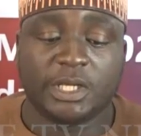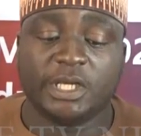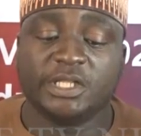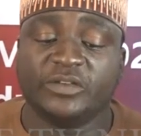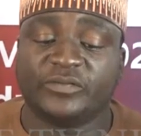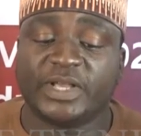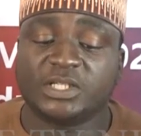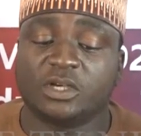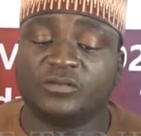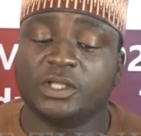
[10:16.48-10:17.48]
in defense
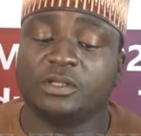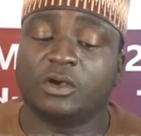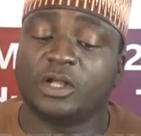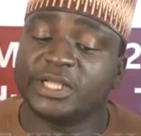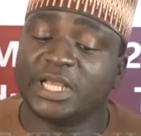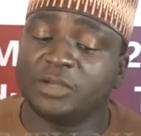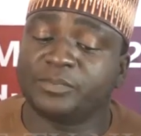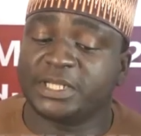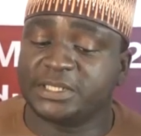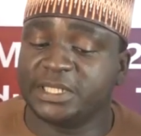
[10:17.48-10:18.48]
of the ordinary
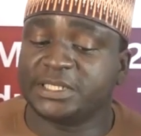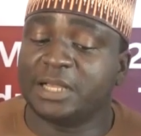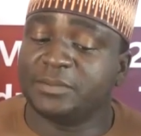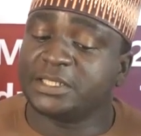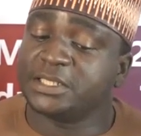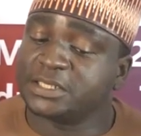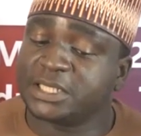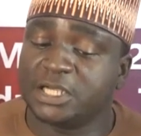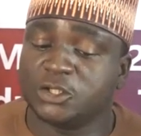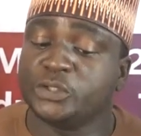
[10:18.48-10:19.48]
President Ahmed
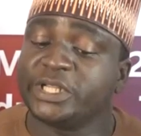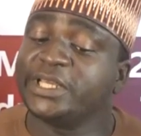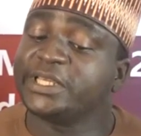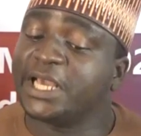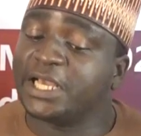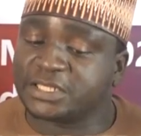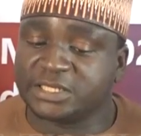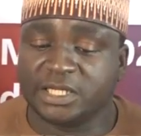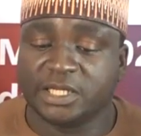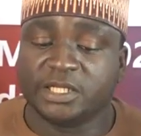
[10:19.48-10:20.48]
Issa should, in case
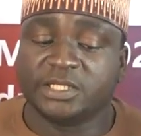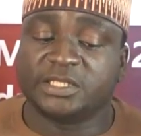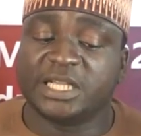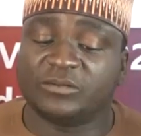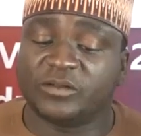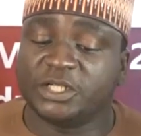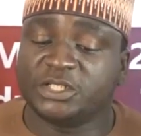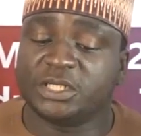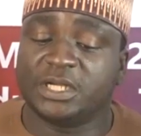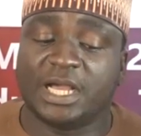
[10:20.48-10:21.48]
the
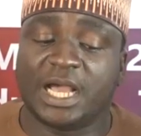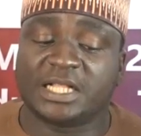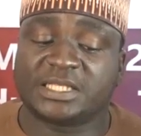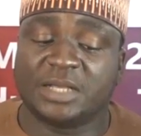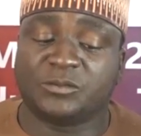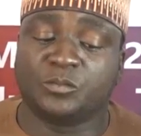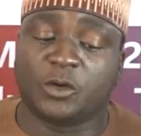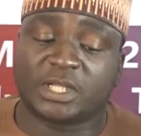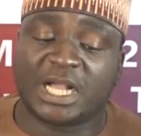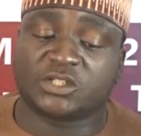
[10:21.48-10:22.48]
devilish attempt
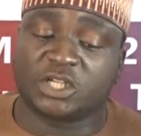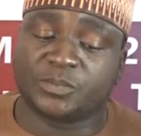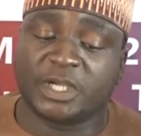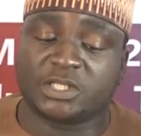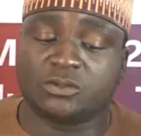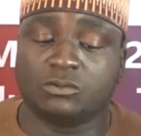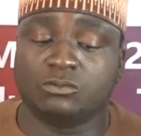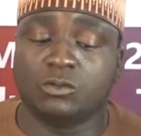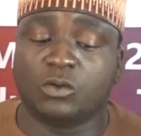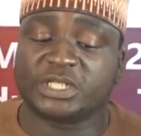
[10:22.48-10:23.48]
murder suspect,
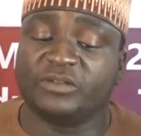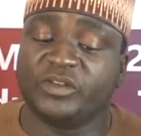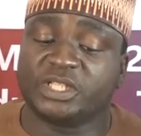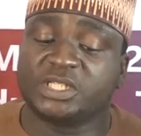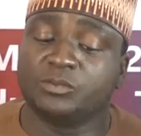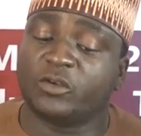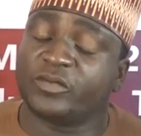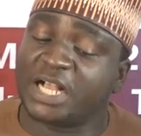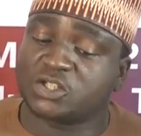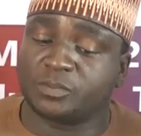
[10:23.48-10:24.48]
who was a victim of
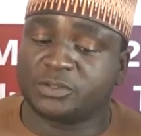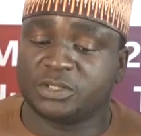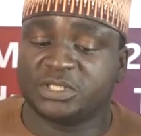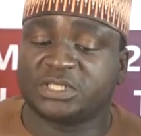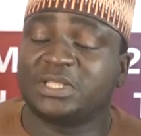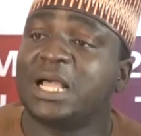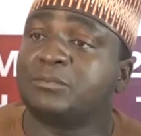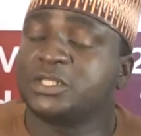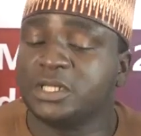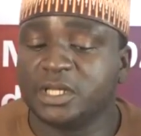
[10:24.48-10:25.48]
assault,
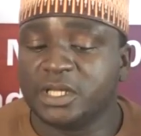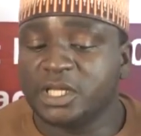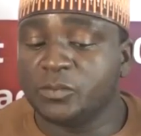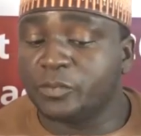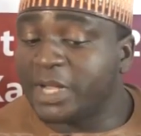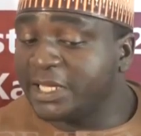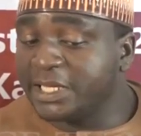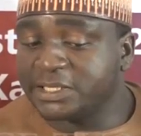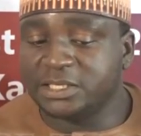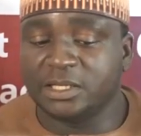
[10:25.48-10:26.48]
slapped in
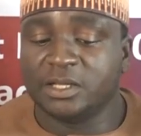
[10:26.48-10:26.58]
Brekete